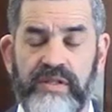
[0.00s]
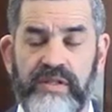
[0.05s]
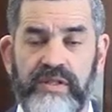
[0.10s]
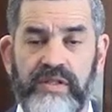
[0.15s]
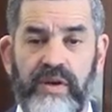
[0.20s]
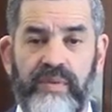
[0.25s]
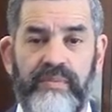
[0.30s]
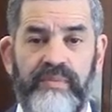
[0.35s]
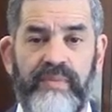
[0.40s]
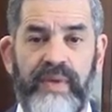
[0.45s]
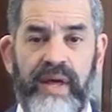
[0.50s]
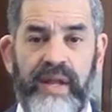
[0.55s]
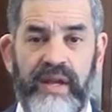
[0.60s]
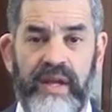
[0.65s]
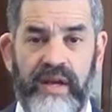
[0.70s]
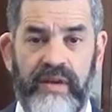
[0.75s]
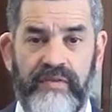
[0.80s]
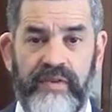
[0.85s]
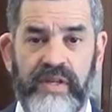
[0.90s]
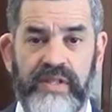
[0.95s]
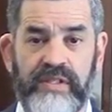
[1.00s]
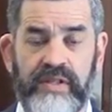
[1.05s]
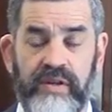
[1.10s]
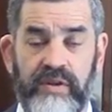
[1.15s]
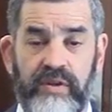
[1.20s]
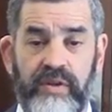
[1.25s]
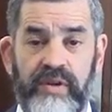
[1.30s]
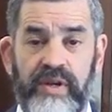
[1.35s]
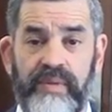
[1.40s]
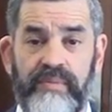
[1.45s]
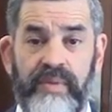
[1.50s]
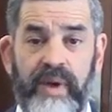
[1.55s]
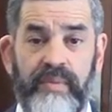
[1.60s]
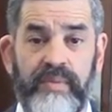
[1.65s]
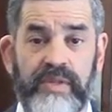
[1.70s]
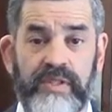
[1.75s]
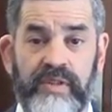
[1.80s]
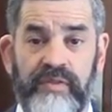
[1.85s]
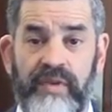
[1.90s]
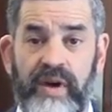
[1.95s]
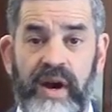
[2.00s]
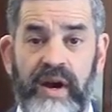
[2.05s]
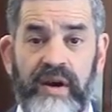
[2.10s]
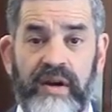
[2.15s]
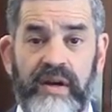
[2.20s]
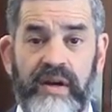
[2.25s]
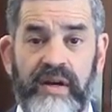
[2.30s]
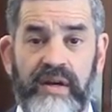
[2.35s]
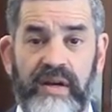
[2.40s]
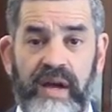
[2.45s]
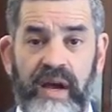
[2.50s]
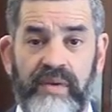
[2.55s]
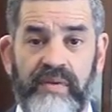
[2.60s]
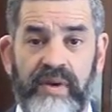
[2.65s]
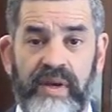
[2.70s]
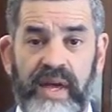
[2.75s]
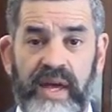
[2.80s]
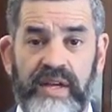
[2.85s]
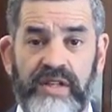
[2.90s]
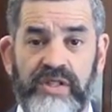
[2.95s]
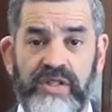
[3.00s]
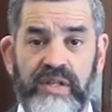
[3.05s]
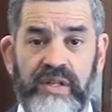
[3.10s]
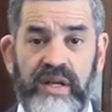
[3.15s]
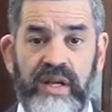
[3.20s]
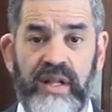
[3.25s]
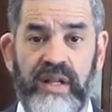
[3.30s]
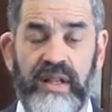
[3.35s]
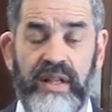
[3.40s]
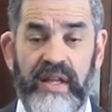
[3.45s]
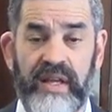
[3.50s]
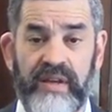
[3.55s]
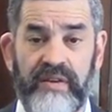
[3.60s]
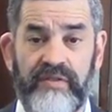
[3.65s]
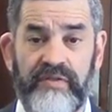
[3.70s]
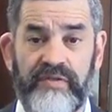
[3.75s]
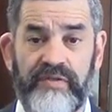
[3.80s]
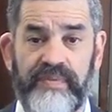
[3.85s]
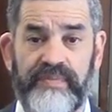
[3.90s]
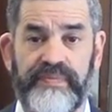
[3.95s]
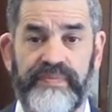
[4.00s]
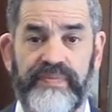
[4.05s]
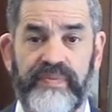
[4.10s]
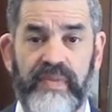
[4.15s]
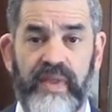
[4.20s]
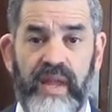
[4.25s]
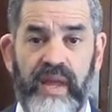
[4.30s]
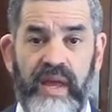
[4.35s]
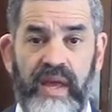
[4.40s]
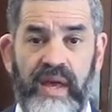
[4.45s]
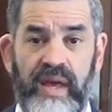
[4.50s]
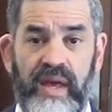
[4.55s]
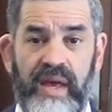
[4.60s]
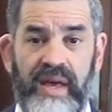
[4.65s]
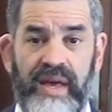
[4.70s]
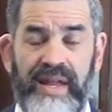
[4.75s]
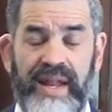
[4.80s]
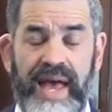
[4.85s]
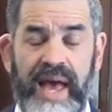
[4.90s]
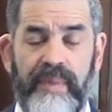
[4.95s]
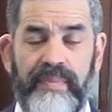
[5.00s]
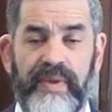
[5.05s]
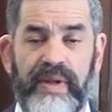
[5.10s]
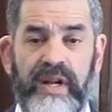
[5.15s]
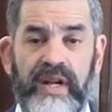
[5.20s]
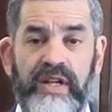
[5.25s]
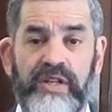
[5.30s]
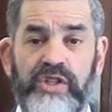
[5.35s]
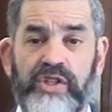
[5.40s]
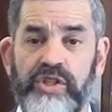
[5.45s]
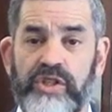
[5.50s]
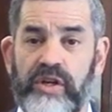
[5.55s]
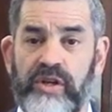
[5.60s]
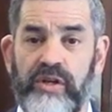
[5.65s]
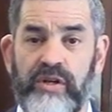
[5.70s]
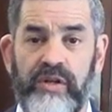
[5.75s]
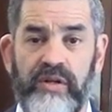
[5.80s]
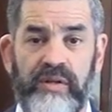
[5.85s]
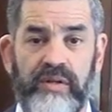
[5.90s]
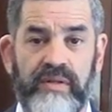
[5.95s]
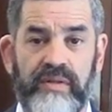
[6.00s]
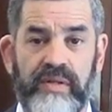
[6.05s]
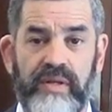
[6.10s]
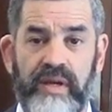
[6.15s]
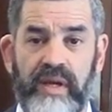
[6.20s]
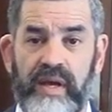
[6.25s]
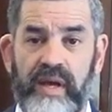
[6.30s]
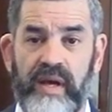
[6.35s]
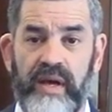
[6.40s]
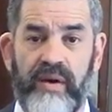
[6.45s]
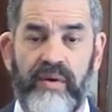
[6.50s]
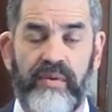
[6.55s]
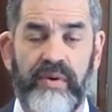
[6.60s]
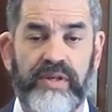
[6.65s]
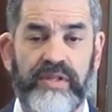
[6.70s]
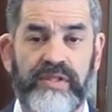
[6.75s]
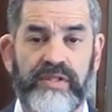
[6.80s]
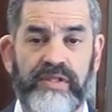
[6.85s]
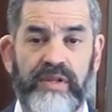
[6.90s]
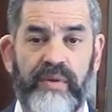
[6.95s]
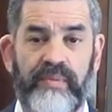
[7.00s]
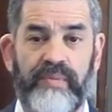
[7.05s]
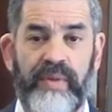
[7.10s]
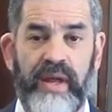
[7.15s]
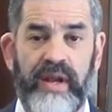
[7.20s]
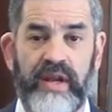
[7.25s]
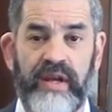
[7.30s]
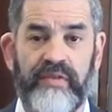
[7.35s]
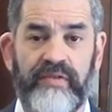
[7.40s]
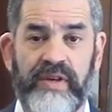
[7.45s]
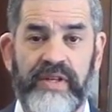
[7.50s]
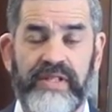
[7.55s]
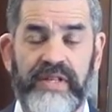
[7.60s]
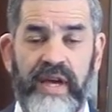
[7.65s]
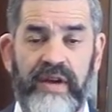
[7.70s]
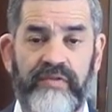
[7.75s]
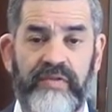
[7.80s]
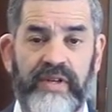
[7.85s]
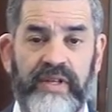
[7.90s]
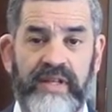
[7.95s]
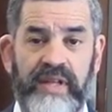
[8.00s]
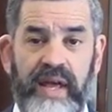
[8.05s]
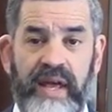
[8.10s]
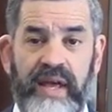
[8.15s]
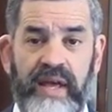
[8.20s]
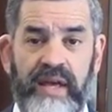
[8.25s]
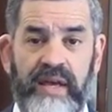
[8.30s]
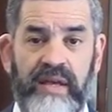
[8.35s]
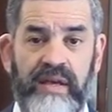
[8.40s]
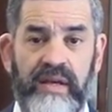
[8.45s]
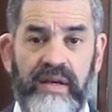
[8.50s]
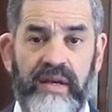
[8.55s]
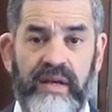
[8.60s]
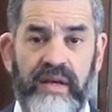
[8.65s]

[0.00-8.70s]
so many of us, including members of our congregation, live. It happened in a shul where so many of us every day